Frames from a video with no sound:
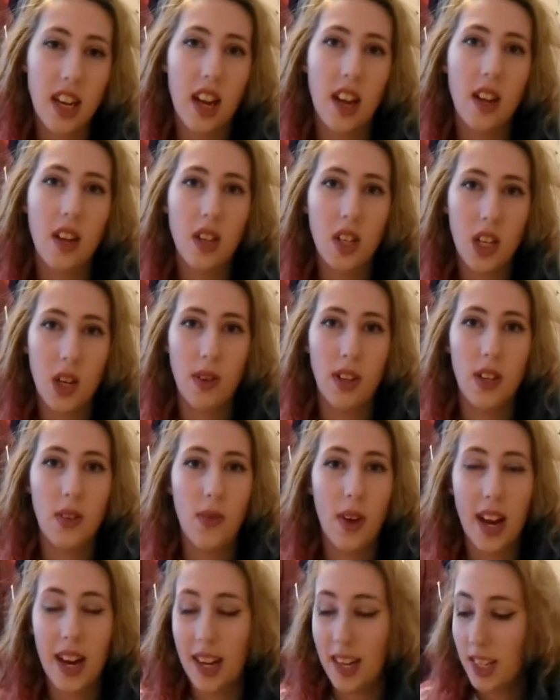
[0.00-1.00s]
it to his
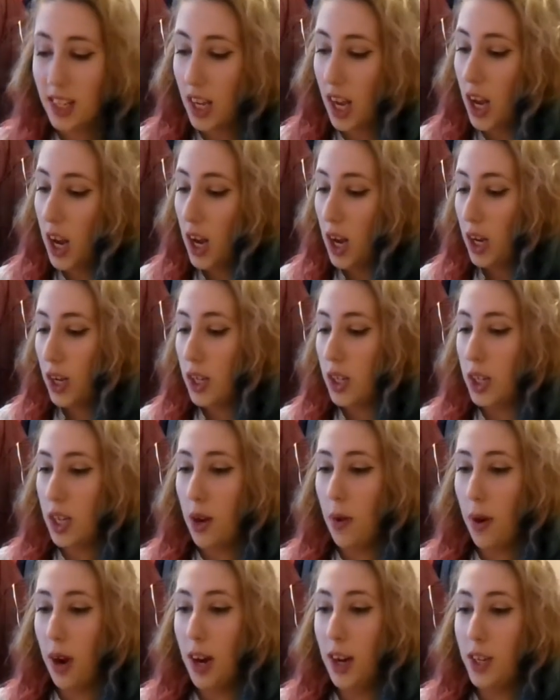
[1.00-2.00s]
face.
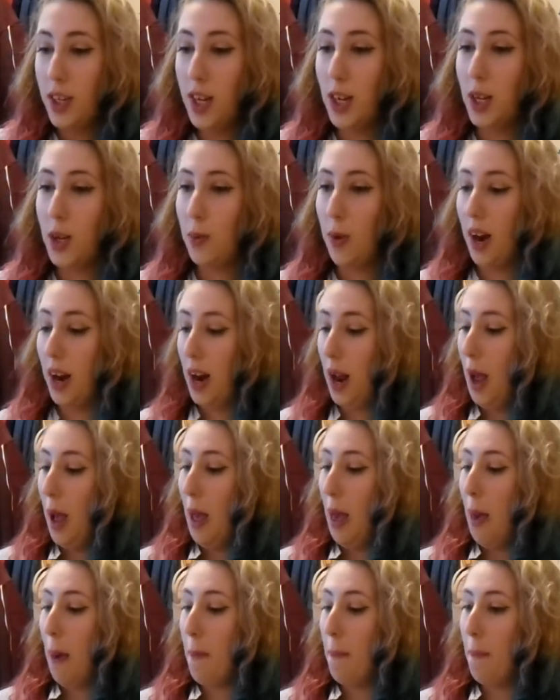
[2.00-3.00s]
So I just went,
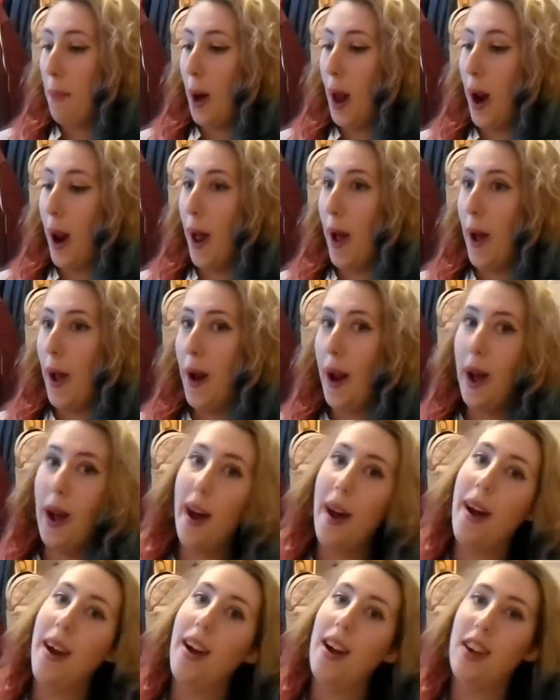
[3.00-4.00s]
blah,
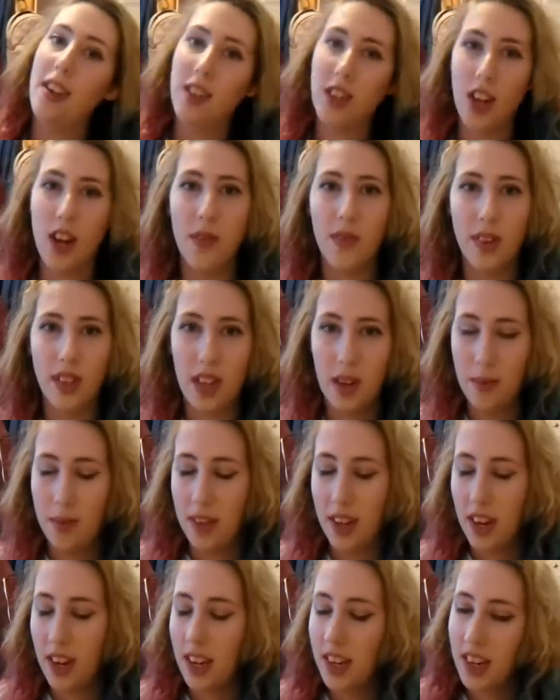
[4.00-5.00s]
it's over type of
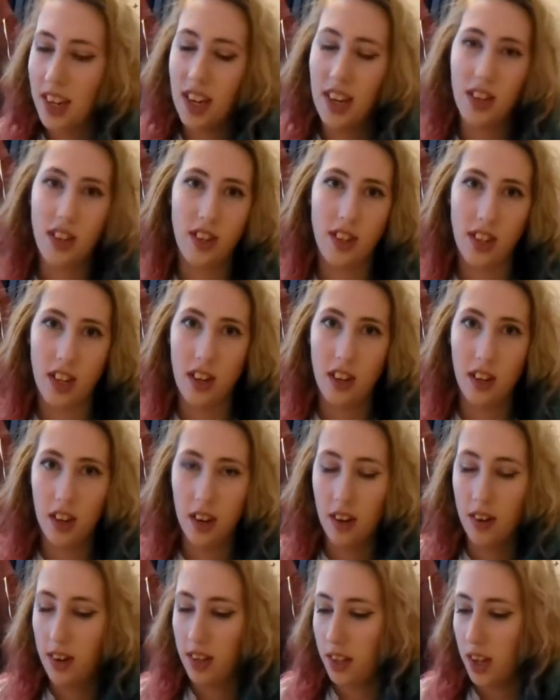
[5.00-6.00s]
thing. I didn't actually say, you
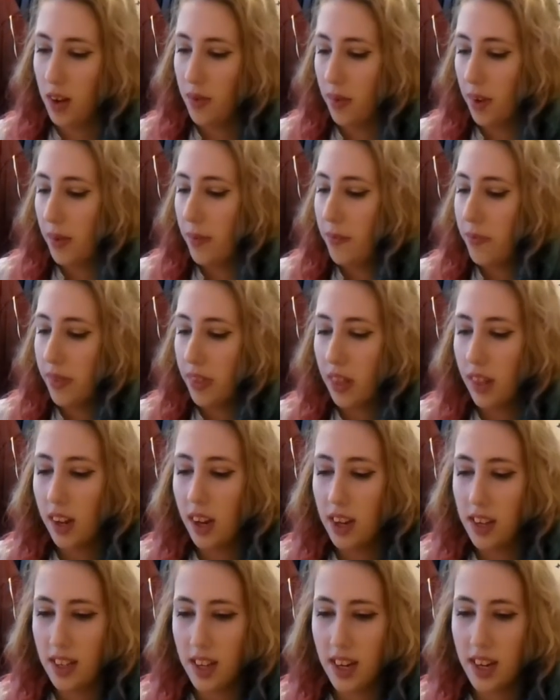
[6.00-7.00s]
know, it's over.
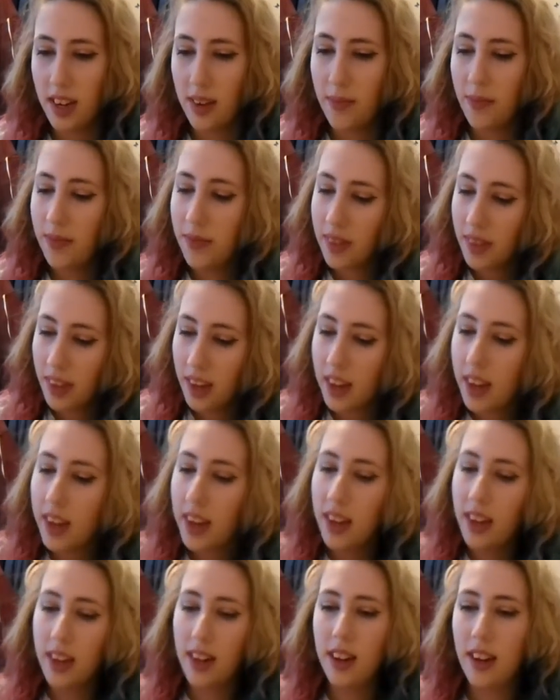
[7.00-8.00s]
I said it
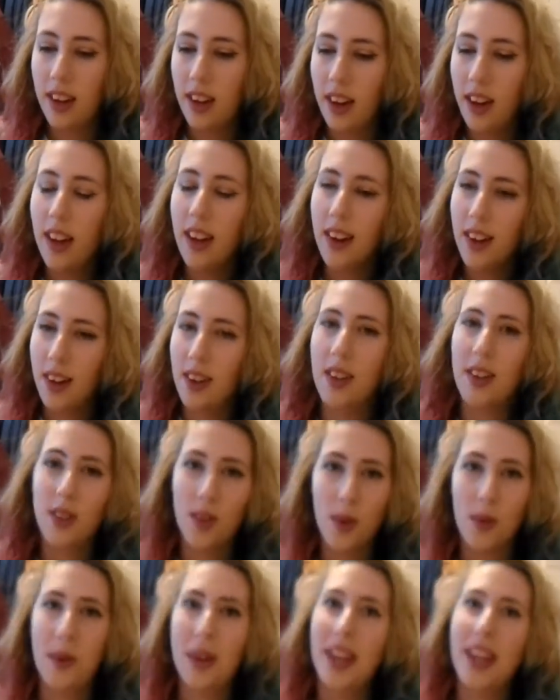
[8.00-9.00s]
in a
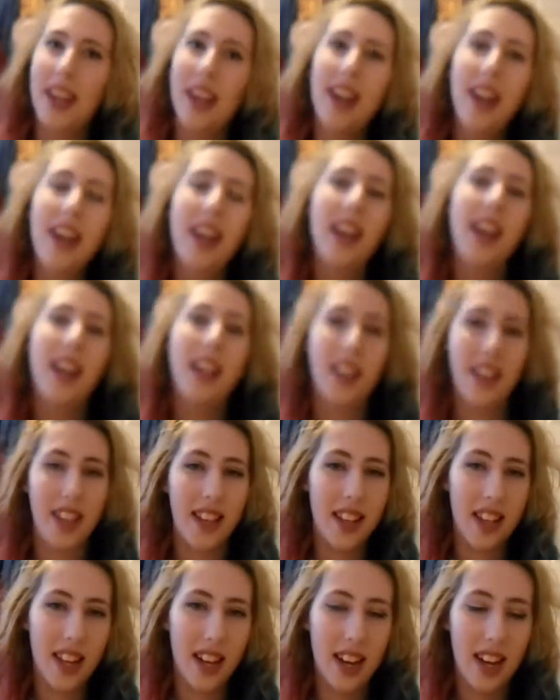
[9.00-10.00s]
nicer way
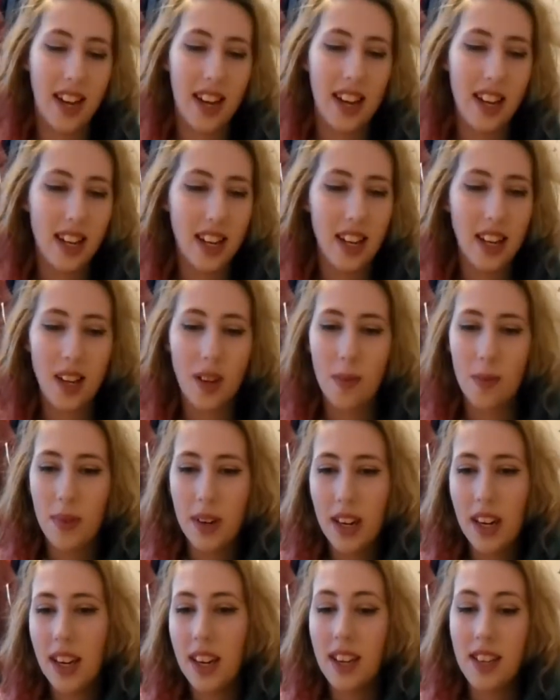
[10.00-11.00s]
than that, and he
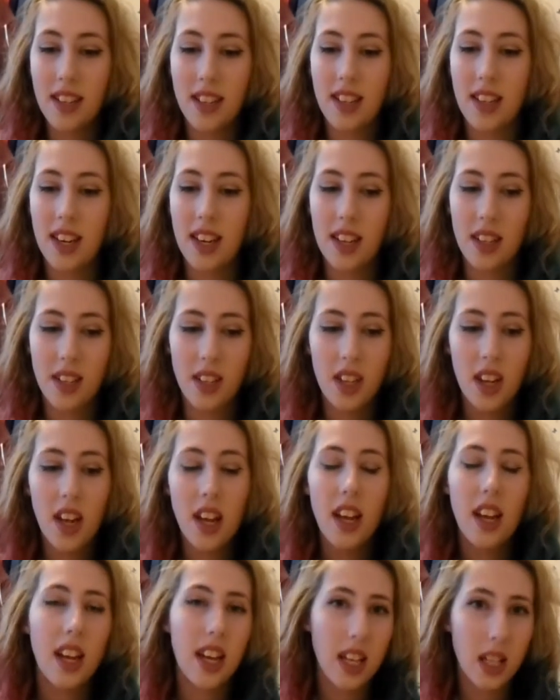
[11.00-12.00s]
completely understands.
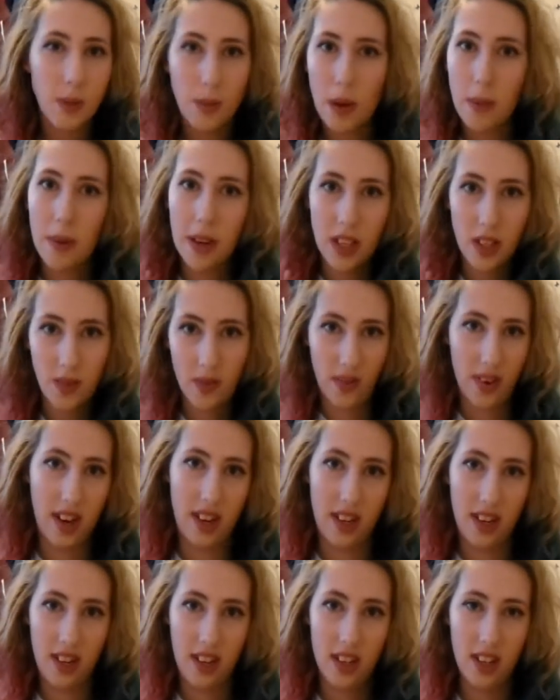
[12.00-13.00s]
He's my best
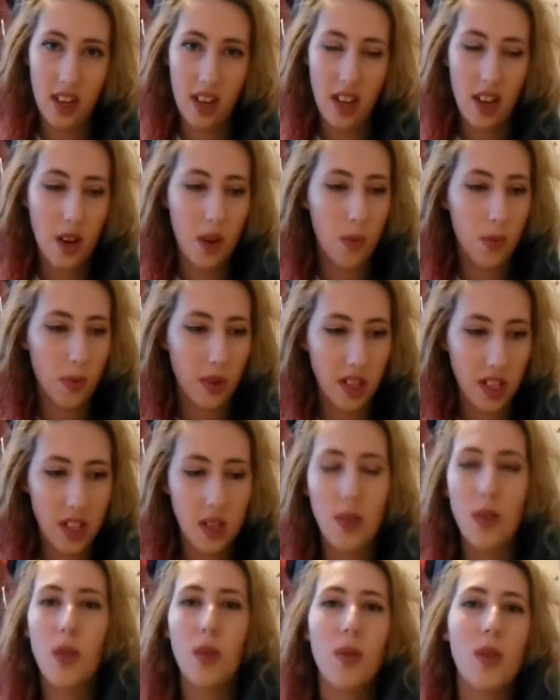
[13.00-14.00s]
friend. We
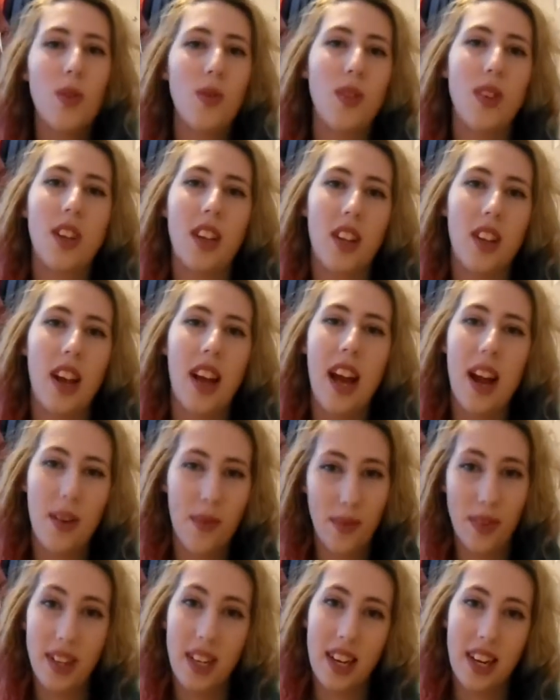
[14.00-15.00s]
still talk to each other
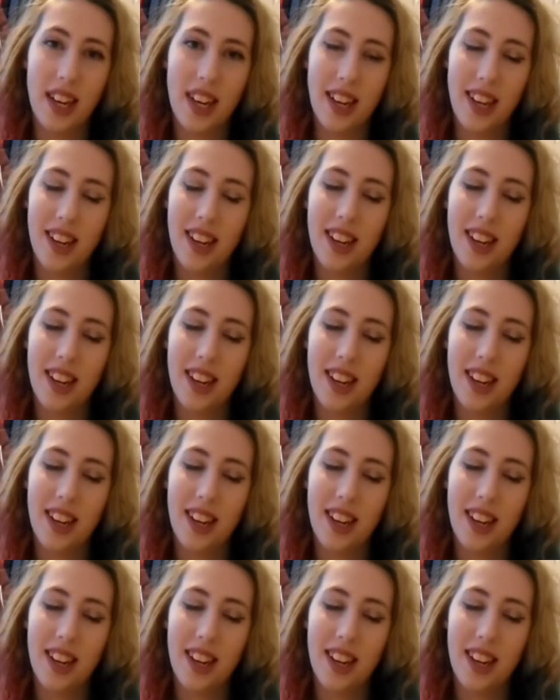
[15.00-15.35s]
every day.